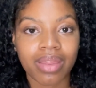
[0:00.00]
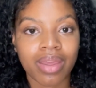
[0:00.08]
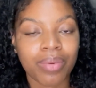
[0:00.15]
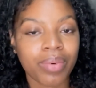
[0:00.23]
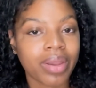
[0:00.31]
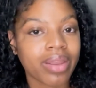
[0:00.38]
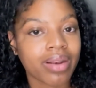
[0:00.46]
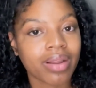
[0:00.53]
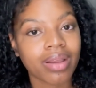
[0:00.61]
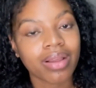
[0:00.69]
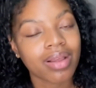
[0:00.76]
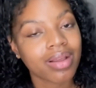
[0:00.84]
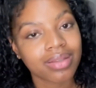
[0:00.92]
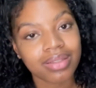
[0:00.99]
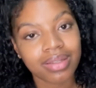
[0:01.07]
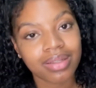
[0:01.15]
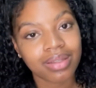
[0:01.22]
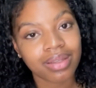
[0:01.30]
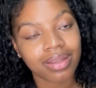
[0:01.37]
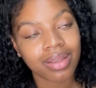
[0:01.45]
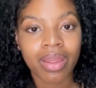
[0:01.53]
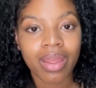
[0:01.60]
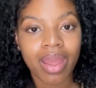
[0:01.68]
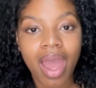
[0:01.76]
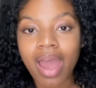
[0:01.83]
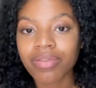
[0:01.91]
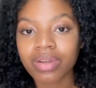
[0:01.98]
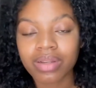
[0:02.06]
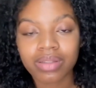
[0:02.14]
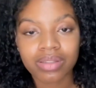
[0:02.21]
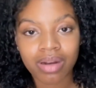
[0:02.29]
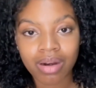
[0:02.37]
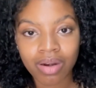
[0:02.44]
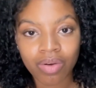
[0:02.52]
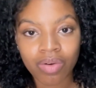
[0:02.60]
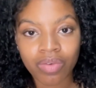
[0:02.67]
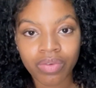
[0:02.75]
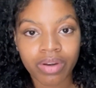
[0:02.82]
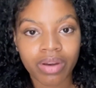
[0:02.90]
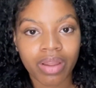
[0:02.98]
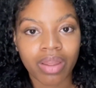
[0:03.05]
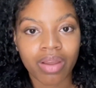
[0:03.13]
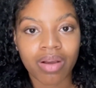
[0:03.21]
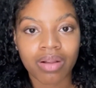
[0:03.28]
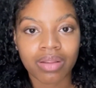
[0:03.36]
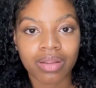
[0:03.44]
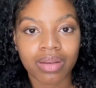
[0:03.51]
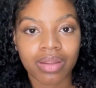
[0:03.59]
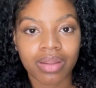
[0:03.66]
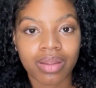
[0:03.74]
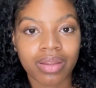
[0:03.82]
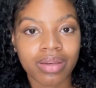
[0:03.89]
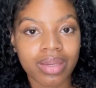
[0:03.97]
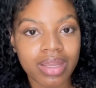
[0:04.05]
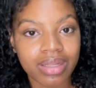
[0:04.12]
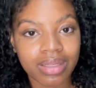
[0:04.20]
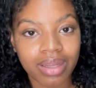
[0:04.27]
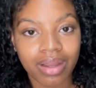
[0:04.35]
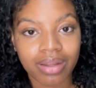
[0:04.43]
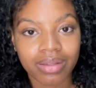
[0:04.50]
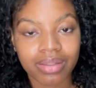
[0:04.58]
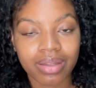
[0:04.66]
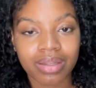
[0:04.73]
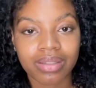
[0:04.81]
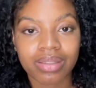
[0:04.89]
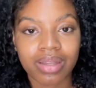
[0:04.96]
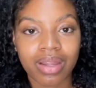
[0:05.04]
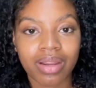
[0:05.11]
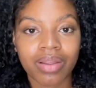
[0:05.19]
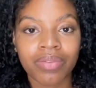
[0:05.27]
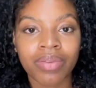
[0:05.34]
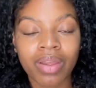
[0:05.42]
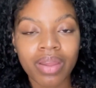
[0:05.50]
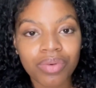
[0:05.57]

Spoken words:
That way you're not constantly having to start over and calling it a detox instead of